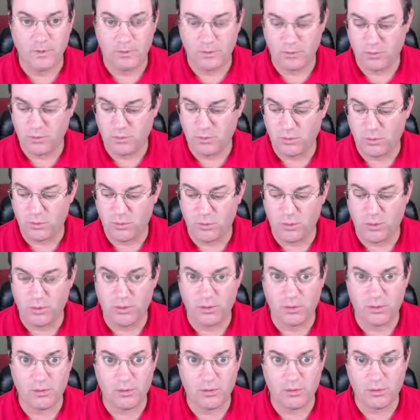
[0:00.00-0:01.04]

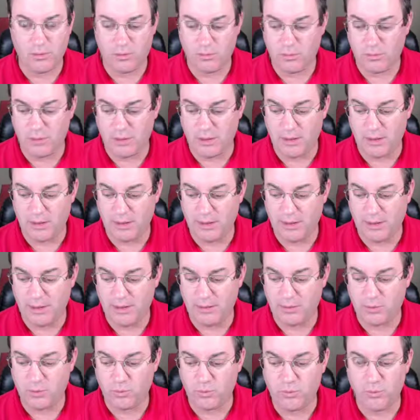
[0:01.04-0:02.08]
Quarter,
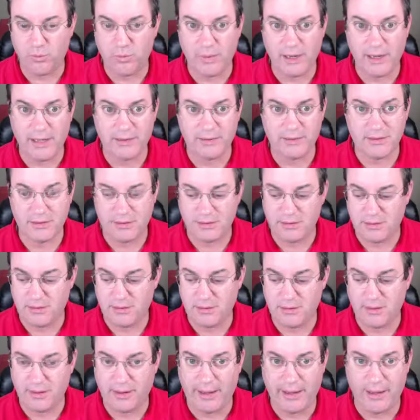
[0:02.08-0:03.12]
eighth rest,
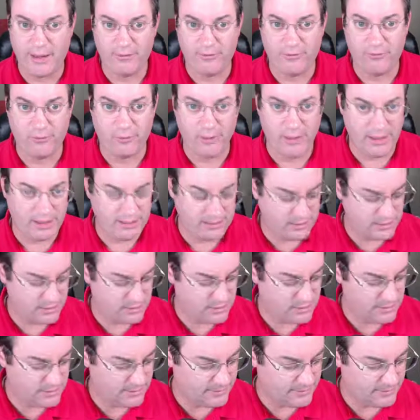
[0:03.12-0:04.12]
half rest,